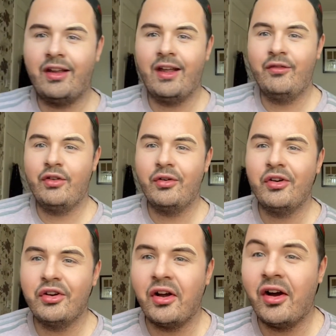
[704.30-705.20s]
if you're good
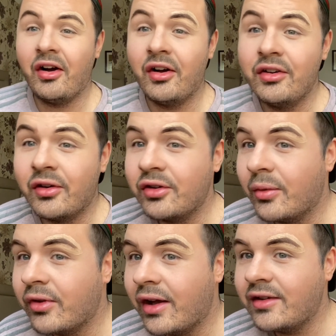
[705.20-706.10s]
at art, 9 times
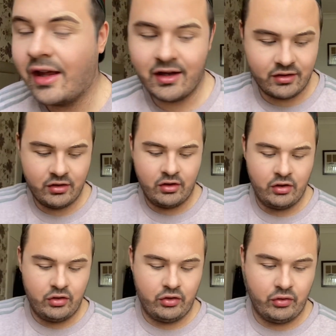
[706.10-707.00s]
out of 10,
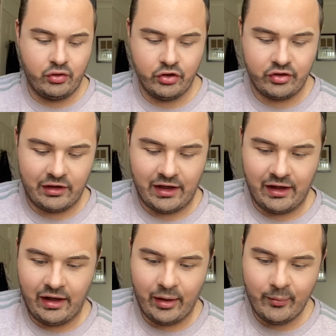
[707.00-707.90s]
you're good
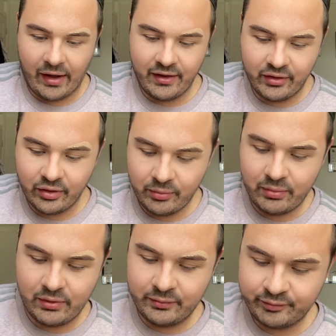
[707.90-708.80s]
at makeup.
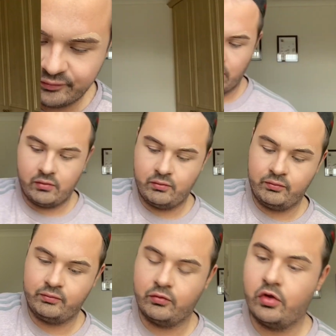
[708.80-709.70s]
I'll do that.
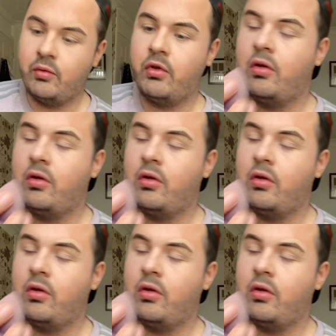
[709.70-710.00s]
The beauty